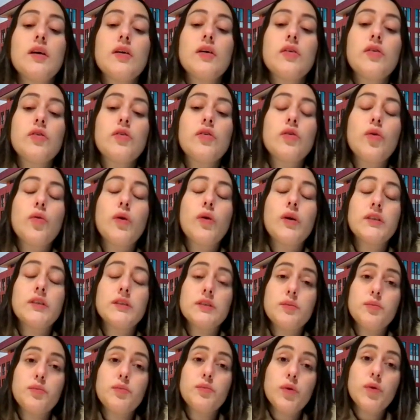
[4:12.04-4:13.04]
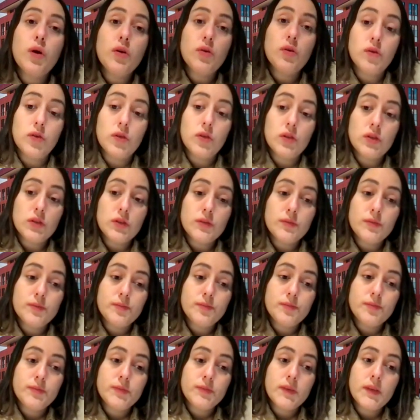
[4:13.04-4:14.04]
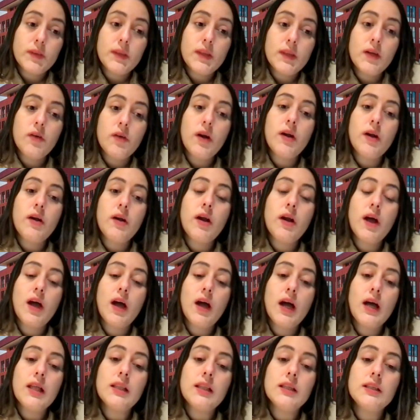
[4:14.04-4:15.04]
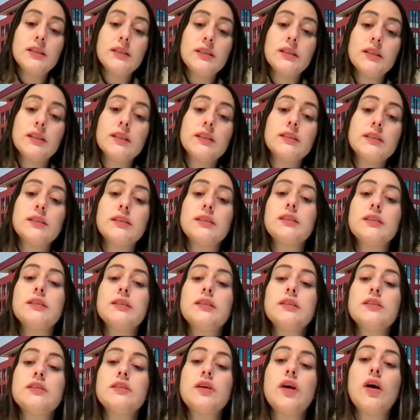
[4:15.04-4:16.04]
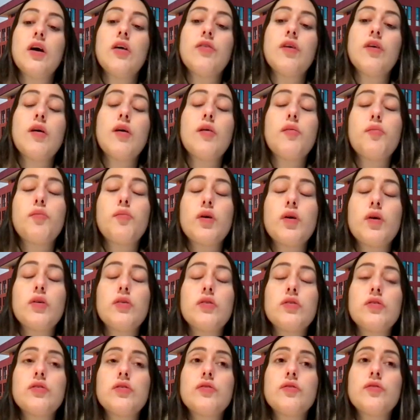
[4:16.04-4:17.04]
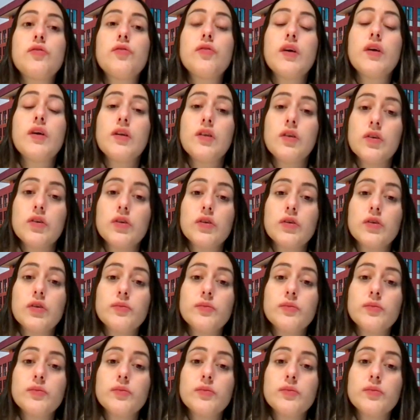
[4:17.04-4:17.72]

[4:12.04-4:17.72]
towards the product, there are highly chances of a product failure.